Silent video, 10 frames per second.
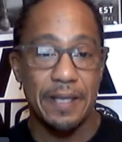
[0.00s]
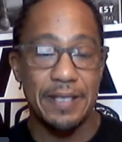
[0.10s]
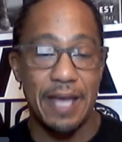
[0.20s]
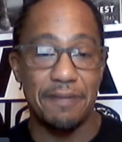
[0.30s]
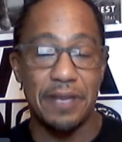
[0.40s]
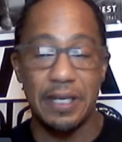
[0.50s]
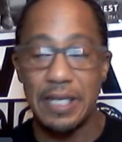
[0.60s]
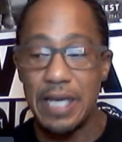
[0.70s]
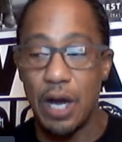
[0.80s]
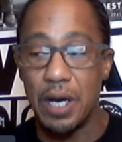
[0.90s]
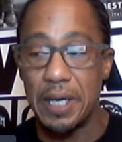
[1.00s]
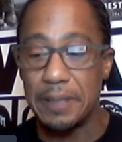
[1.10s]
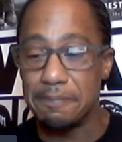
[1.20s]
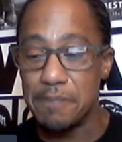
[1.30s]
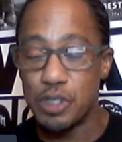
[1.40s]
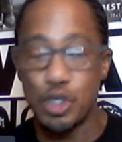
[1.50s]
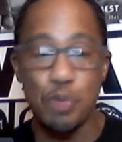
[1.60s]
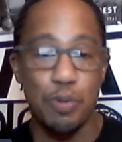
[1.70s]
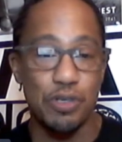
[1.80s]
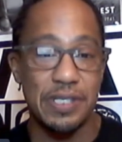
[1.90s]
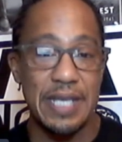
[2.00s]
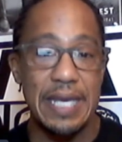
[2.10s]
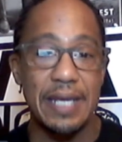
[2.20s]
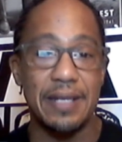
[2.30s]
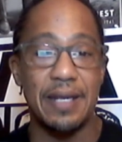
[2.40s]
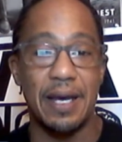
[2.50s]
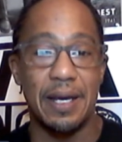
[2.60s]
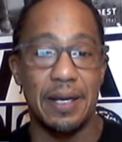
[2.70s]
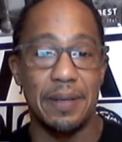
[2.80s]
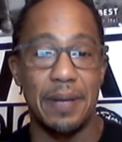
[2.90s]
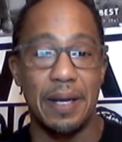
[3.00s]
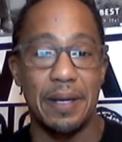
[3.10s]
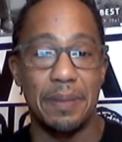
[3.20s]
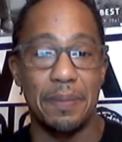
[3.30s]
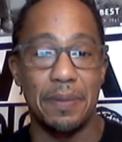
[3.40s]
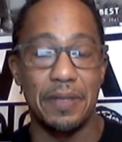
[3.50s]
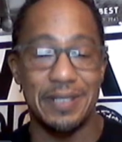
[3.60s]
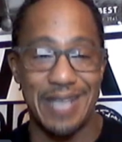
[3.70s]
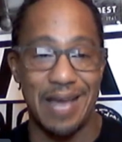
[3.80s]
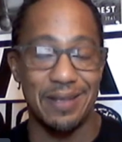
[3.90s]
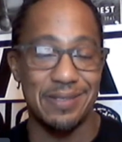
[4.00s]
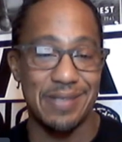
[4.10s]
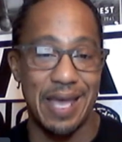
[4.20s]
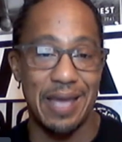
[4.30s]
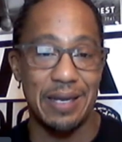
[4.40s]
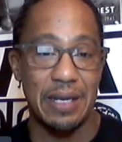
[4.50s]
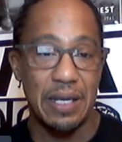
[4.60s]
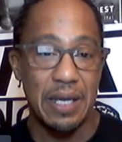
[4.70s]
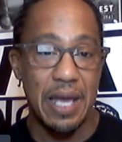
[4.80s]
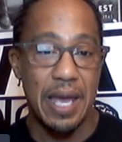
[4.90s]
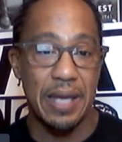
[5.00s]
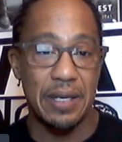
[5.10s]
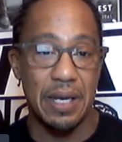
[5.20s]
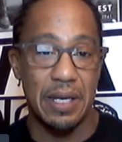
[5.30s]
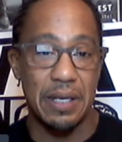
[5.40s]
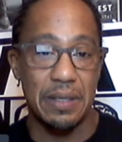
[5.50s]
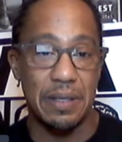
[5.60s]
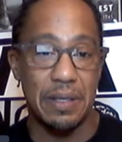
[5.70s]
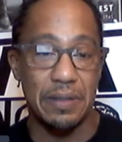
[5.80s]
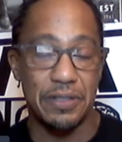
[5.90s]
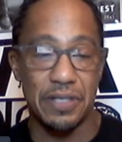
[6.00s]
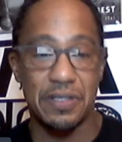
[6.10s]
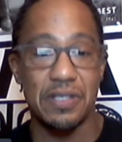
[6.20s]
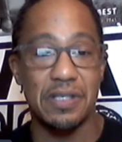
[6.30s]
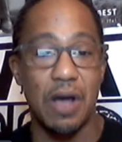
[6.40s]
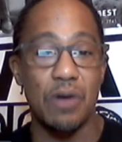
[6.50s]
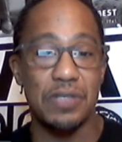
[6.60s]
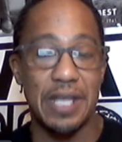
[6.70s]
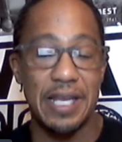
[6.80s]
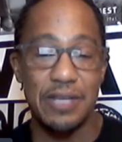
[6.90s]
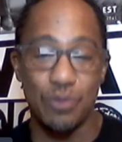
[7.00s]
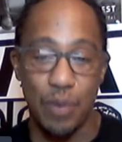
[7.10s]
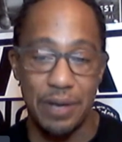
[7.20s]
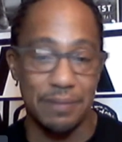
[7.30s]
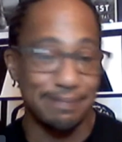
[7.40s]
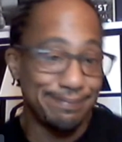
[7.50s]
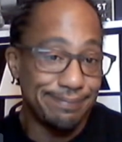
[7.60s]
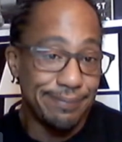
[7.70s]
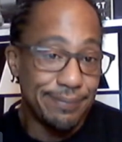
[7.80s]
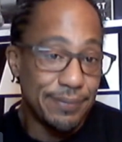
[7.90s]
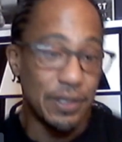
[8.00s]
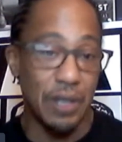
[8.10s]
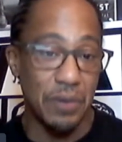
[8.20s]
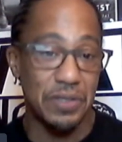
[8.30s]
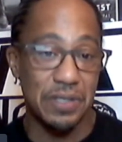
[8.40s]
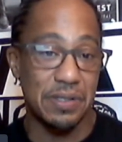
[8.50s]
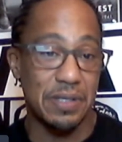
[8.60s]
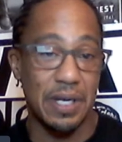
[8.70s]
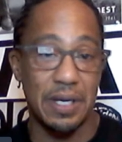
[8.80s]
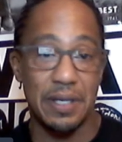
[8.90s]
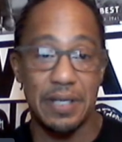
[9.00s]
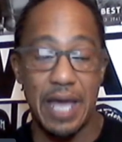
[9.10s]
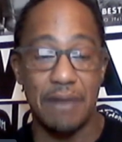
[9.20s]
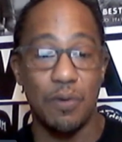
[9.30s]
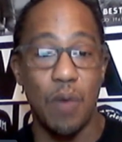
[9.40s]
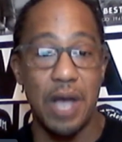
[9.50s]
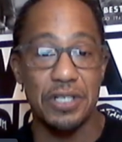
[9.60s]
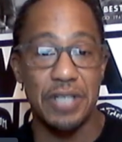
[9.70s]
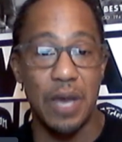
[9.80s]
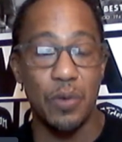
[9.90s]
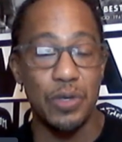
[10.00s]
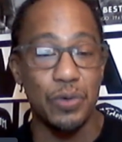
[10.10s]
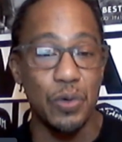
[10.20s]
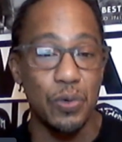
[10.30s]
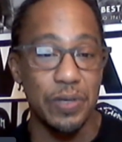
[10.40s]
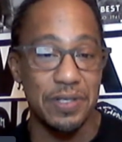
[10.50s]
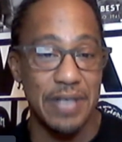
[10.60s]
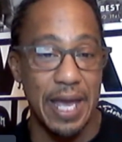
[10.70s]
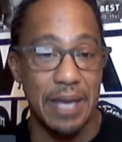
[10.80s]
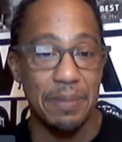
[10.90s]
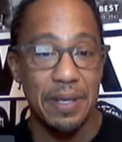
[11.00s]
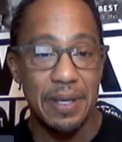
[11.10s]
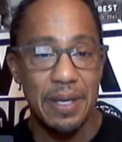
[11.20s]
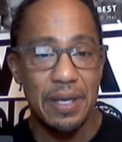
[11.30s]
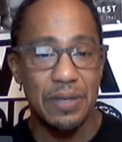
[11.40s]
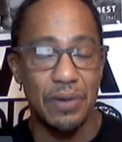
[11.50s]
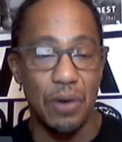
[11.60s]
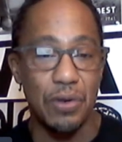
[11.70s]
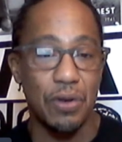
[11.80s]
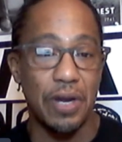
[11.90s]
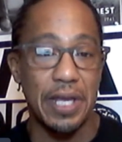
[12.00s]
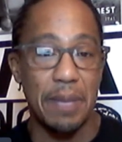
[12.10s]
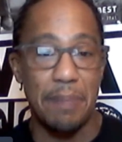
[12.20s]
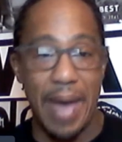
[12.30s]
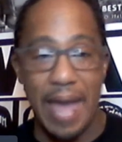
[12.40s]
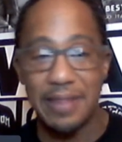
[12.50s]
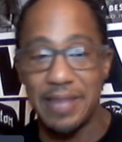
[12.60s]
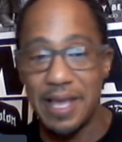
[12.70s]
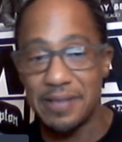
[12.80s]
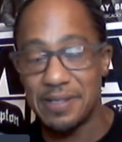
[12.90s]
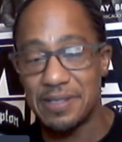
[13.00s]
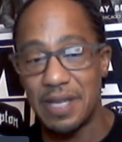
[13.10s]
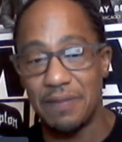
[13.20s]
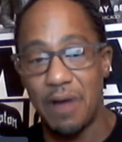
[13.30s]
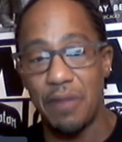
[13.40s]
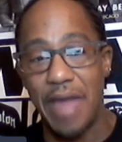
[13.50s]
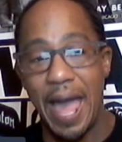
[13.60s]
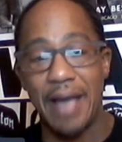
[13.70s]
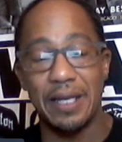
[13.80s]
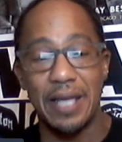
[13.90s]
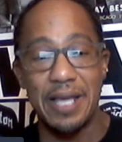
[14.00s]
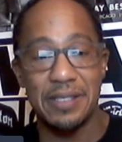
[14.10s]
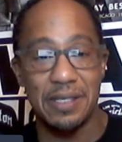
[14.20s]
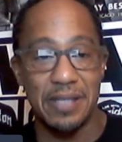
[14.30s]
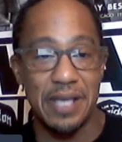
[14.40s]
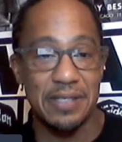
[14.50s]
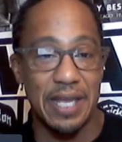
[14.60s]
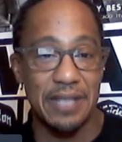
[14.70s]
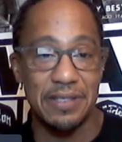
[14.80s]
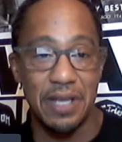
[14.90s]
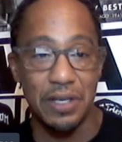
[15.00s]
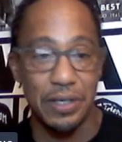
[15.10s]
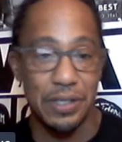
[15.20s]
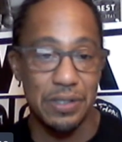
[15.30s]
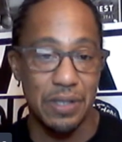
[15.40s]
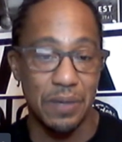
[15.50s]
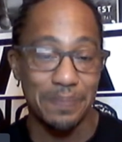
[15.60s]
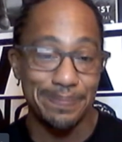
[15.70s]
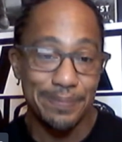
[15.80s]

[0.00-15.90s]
definitely superseded the talents and just the songs that he's written. It's just kind of a wash now. When you Google his name, you're going to get bad things instead of all the accolades and things that he's done good. So,